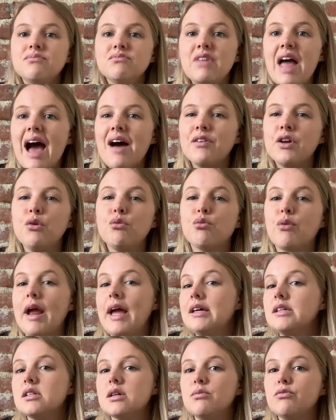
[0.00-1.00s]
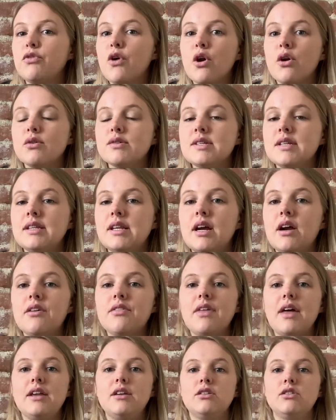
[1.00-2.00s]
having random photos in there
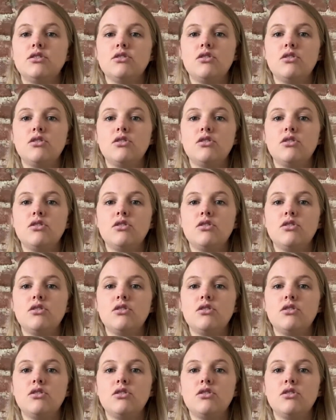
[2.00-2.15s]
that